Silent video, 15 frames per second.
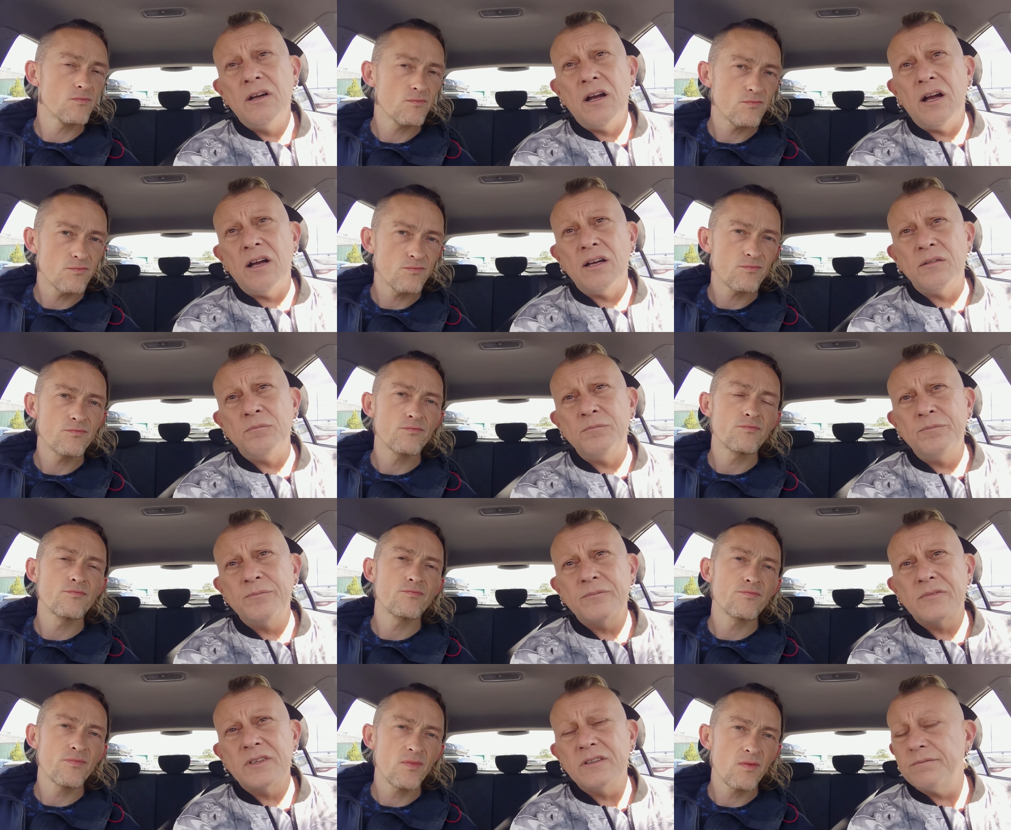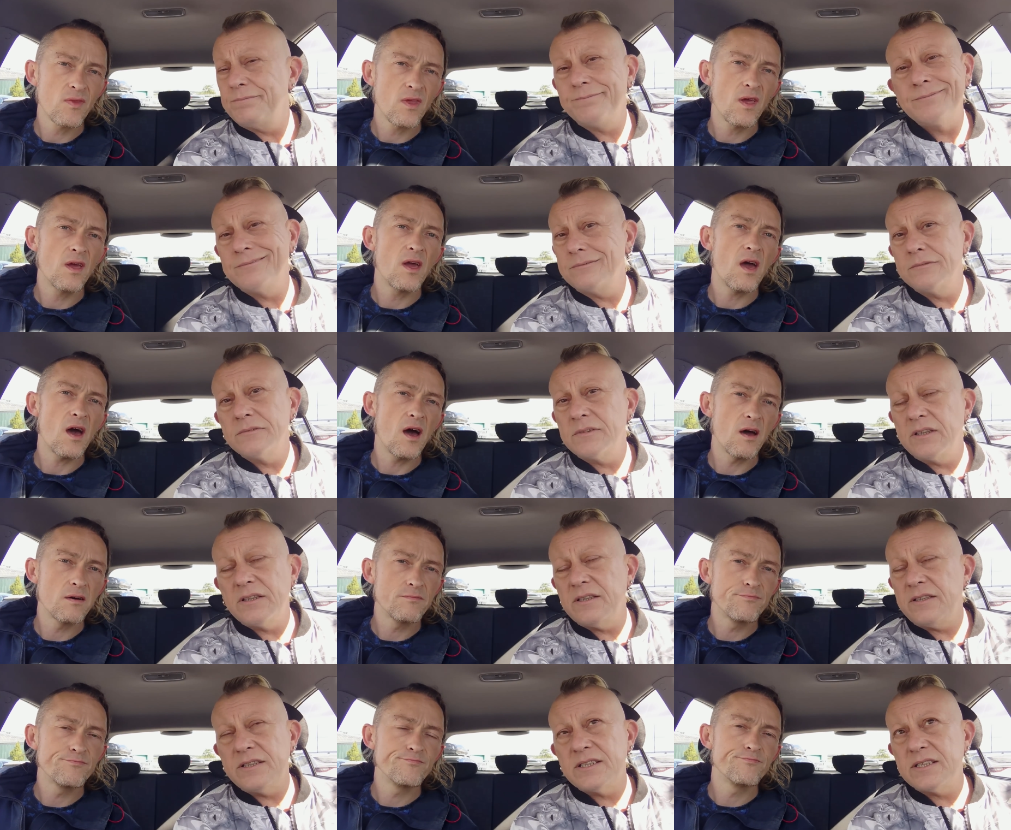Speaker 1: um, yeah.
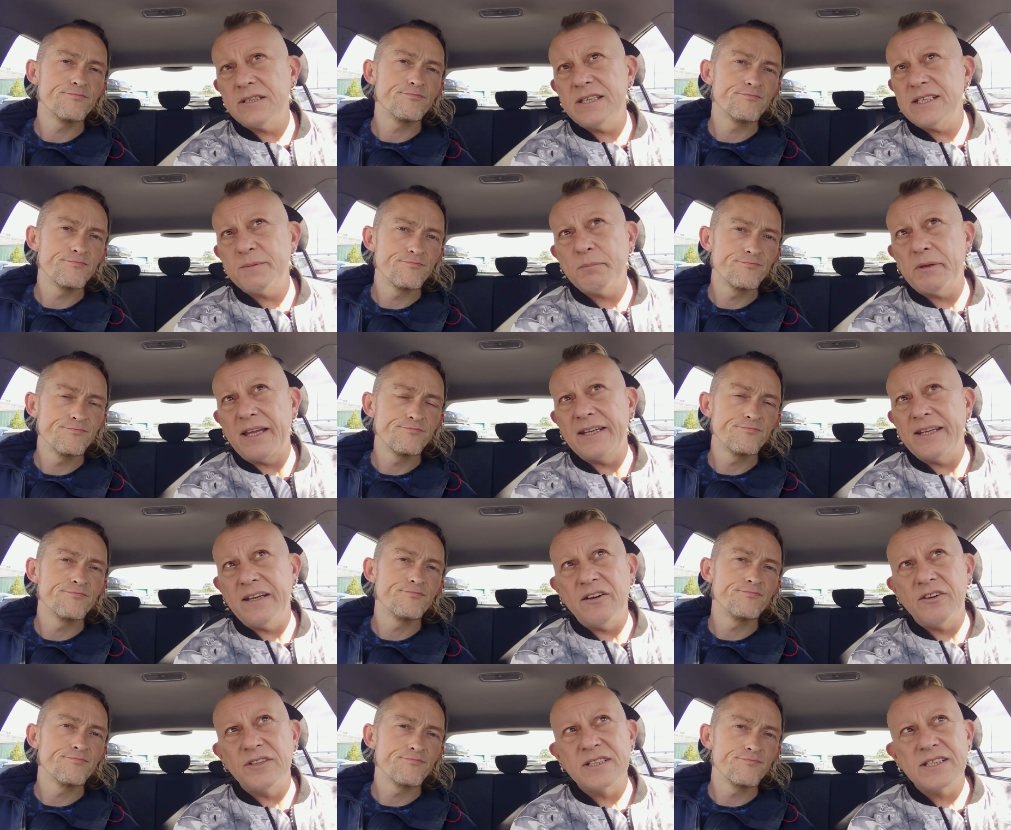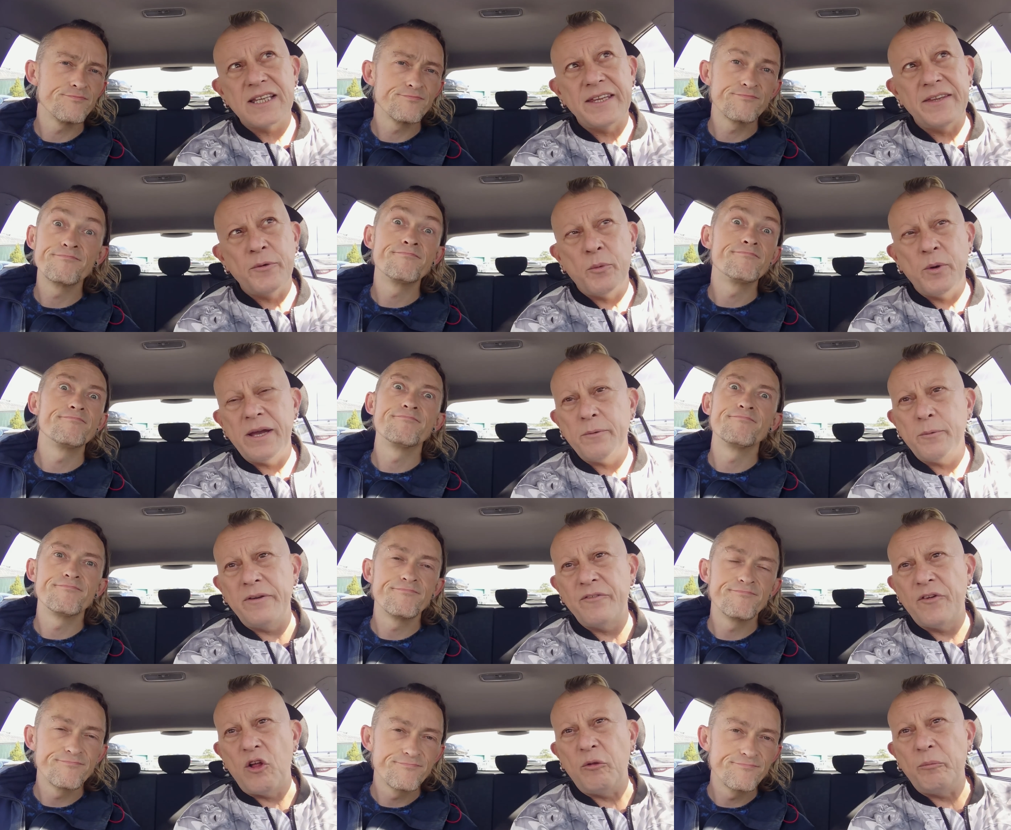It's this planet, honestly, the way
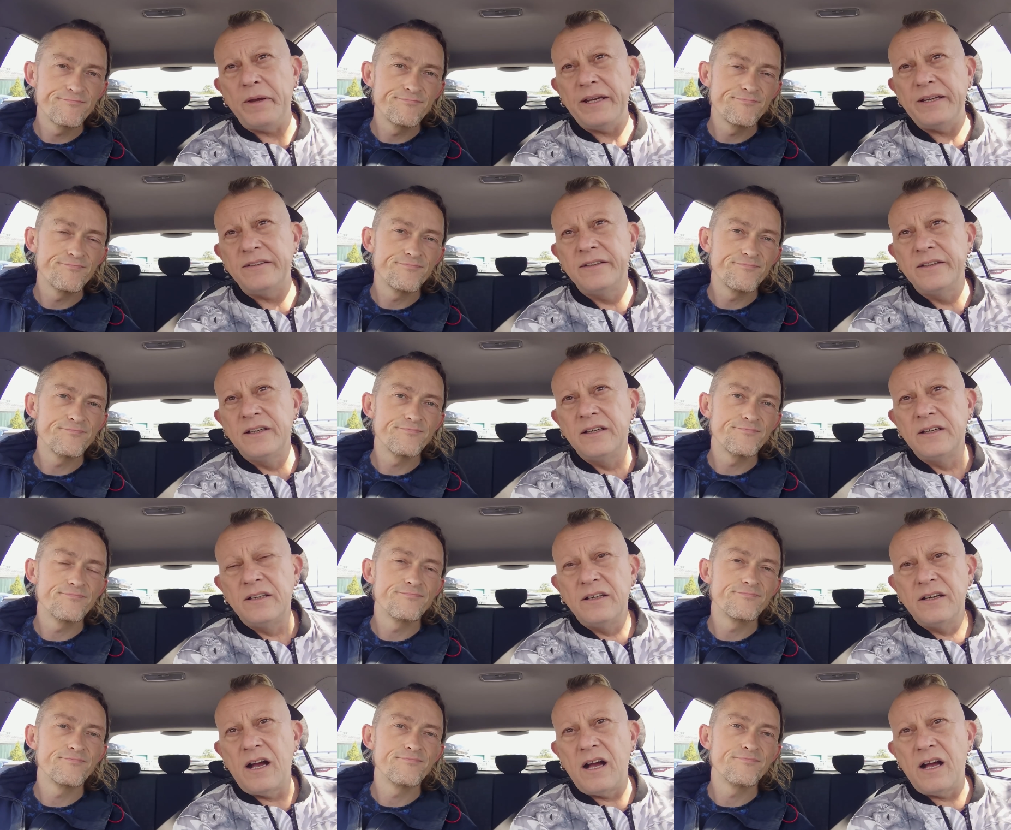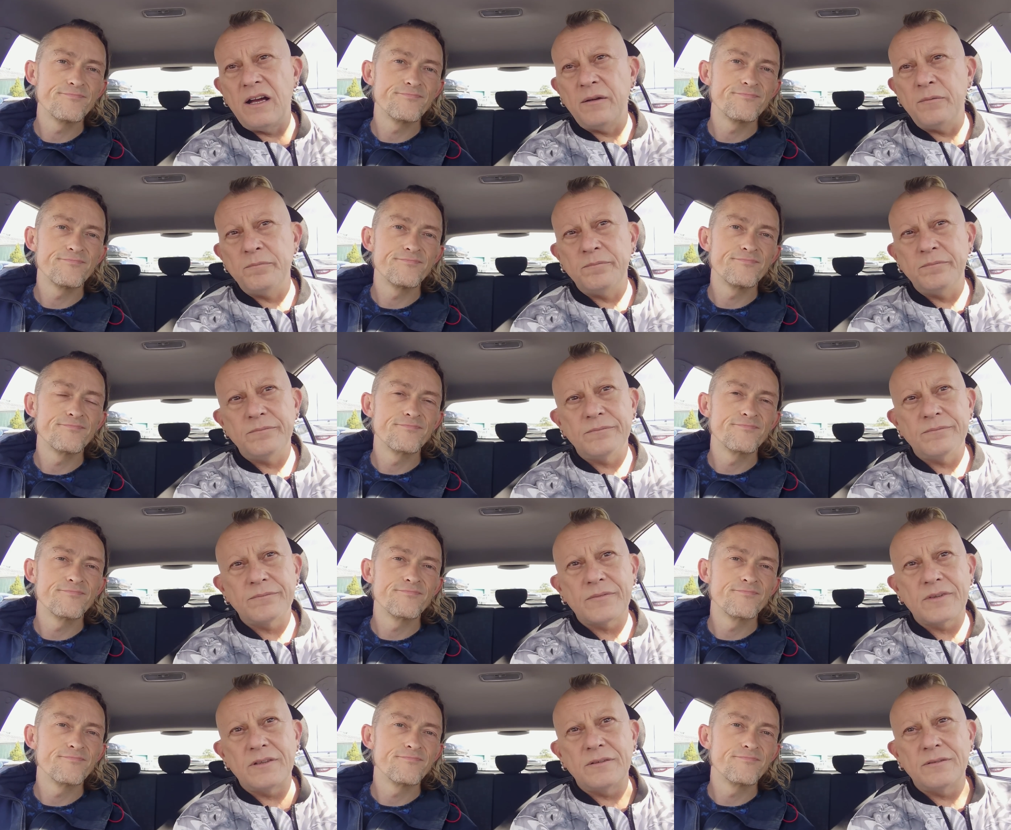we've all been um,
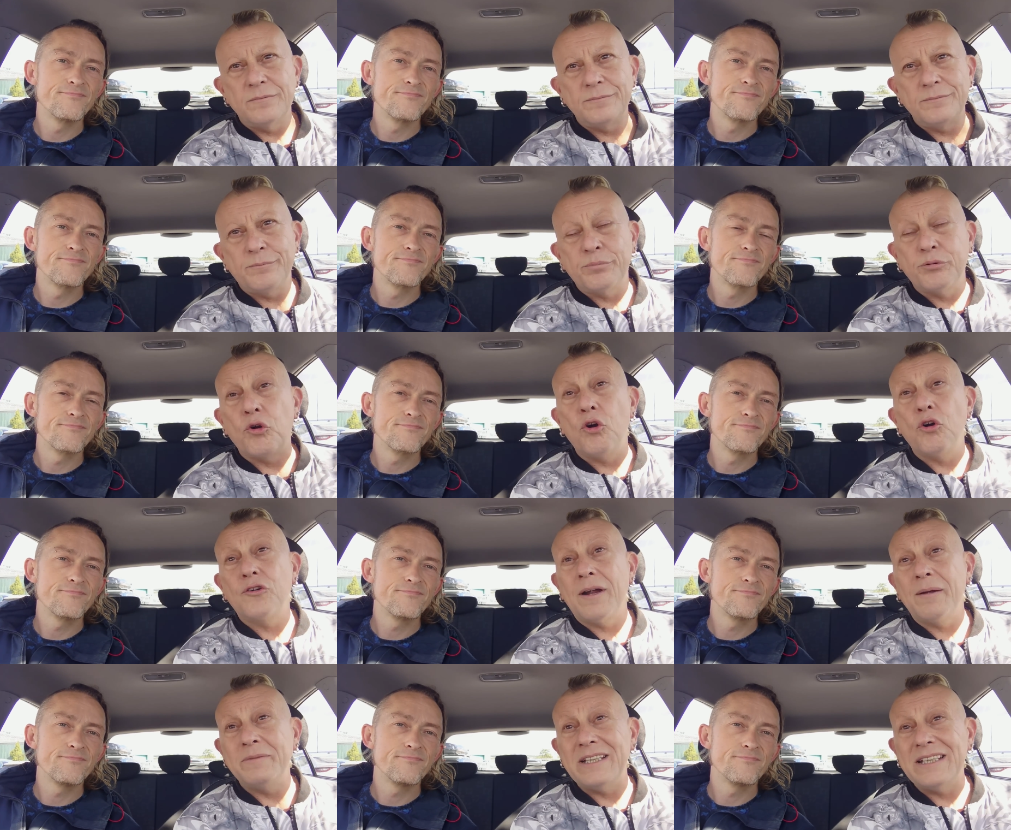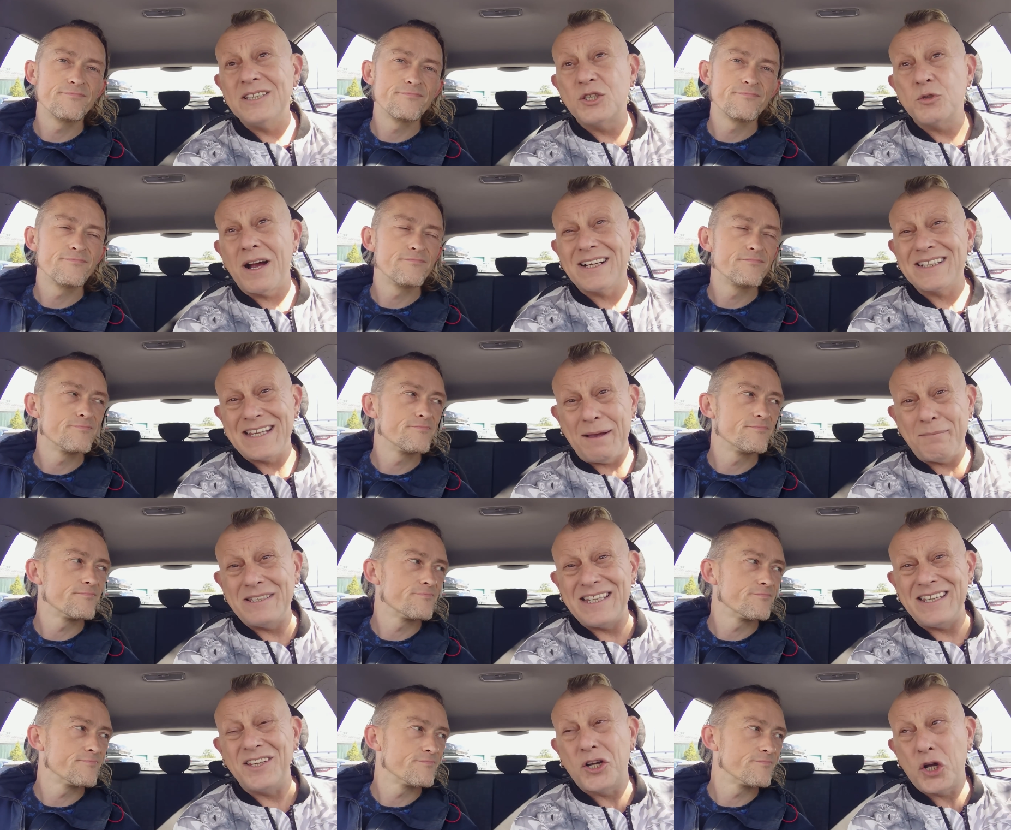programmed into
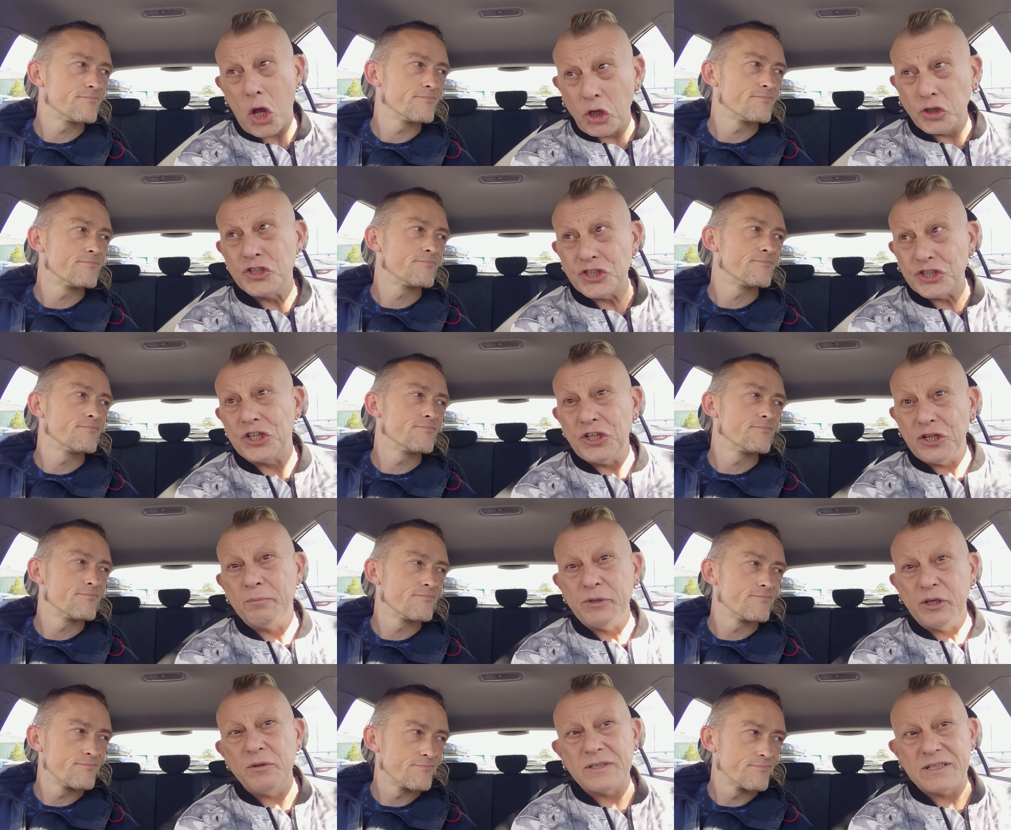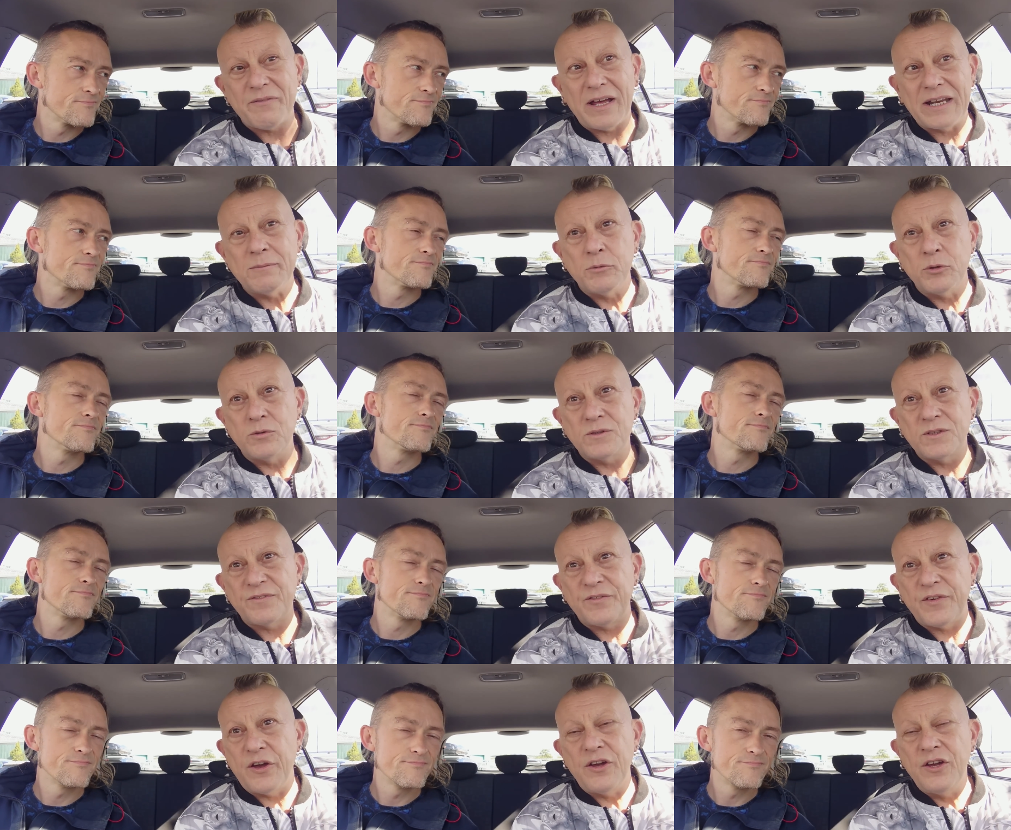accepting the constant abuse of animals
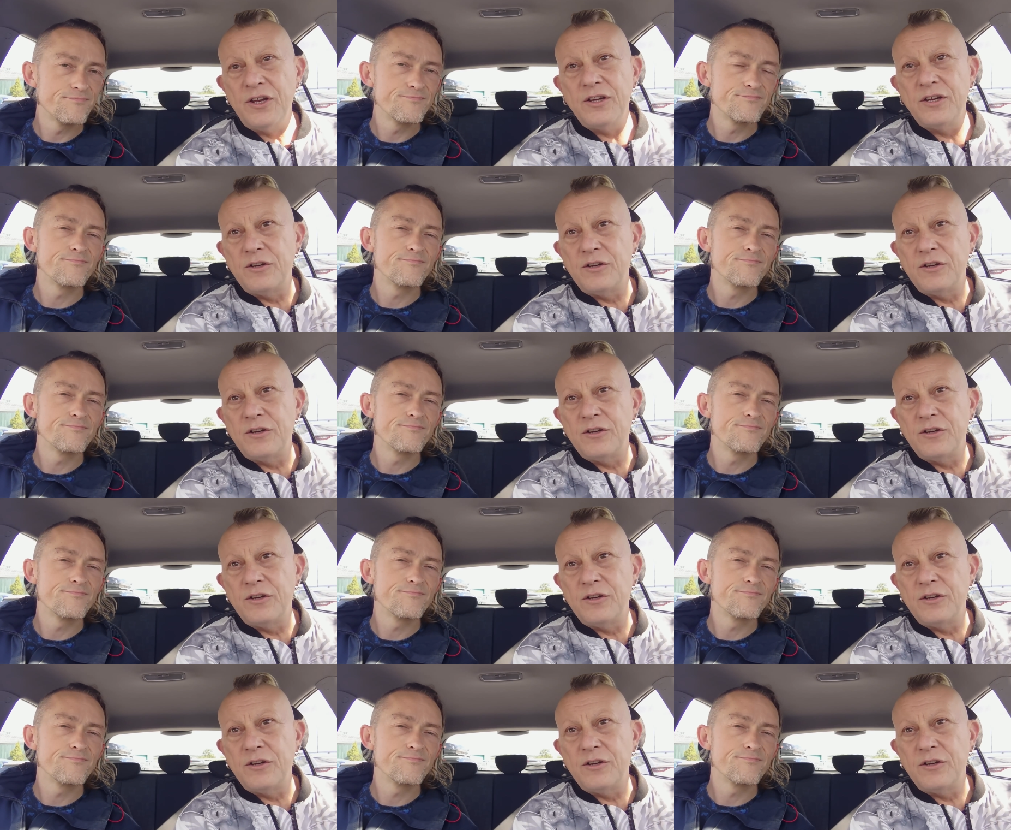for